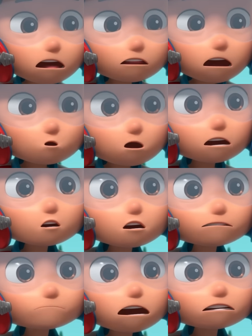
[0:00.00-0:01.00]
all the
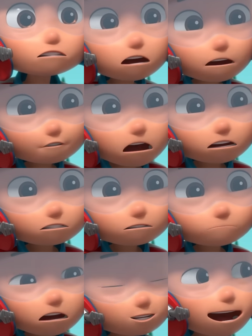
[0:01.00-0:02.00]
water and mud inside of it.
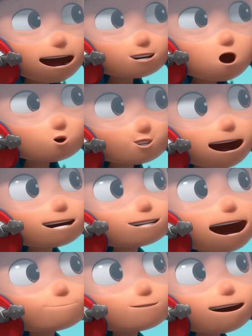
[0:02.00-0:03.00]
But I know
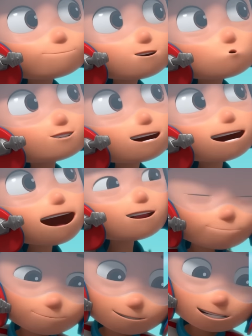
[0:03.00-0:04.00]
just the pup who can
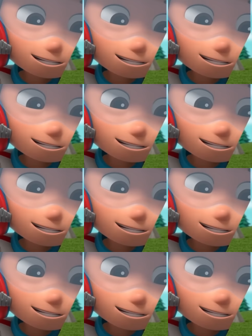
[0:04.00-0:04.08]
help.